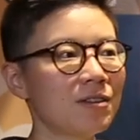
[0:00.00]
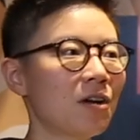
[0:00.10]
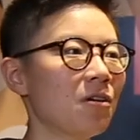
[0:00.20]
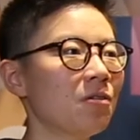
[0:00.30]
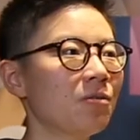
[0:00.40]

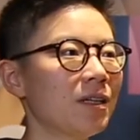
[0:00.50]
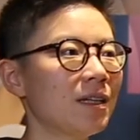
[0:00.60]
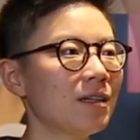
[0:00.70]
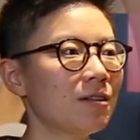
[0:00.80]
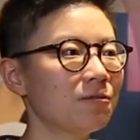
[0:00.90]
No,
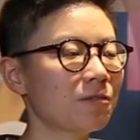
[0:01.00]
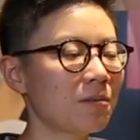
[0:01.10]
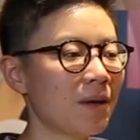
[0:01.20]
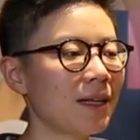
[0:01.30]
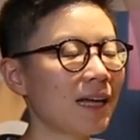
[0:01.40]
we
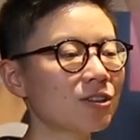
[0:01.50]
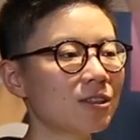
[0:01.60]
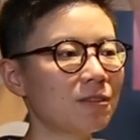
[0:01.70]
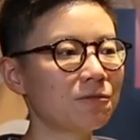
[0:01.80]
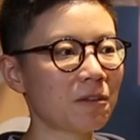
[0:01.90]
ferment,
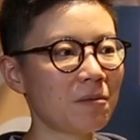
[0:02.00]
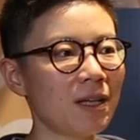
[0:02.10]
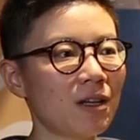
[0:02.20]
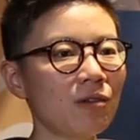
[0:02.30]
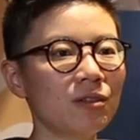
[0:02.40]
actually
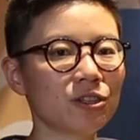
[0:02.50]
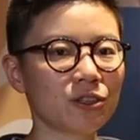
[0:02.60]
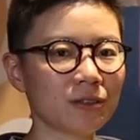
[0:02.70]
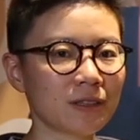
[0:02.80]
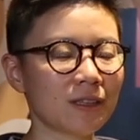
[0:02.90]
ferment all the
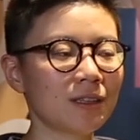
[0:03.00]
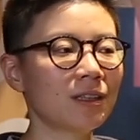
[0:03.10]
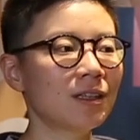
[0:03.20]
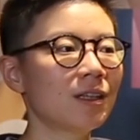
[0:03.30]
sugar,